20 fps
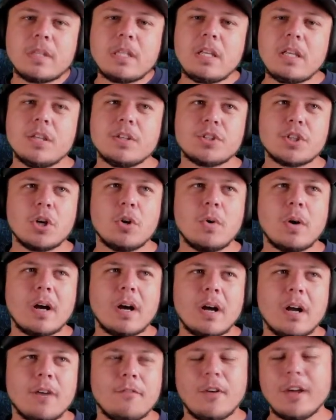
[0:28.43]
So
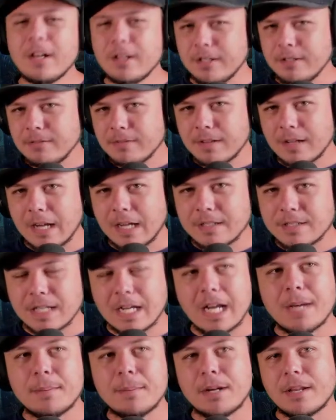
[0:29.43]
finally, I had
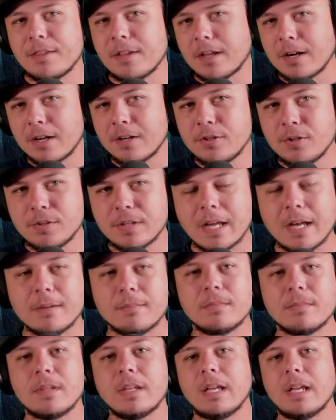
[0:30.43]
time and I thought I'd do that.
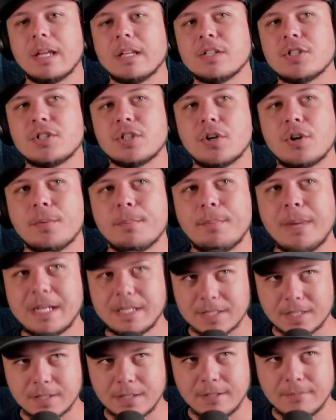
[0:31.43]
And so
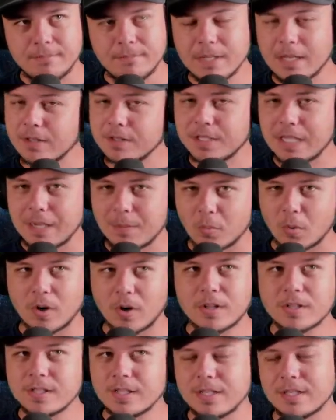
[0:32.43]
basically, how this game
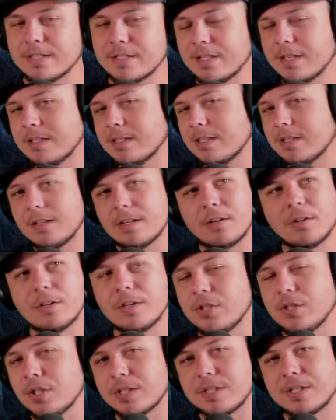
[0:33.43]
works is it is
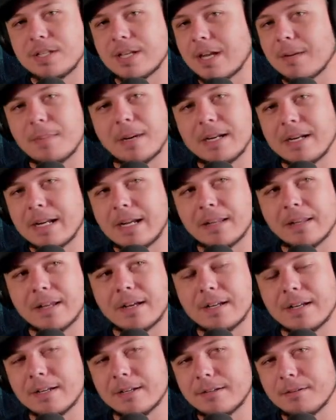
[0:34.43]
literally just Dead by
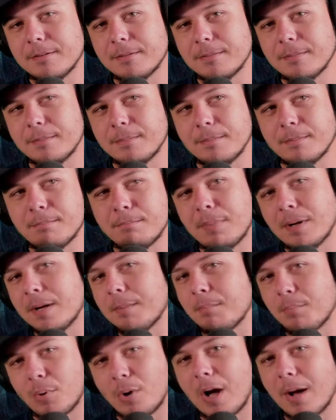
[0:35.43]
Daylight, but
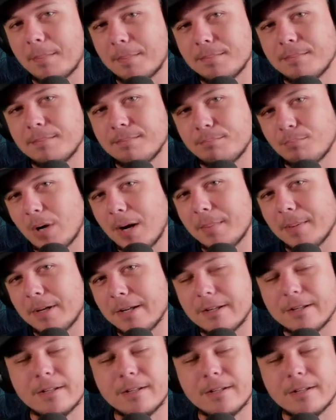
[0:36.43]
prop hunt.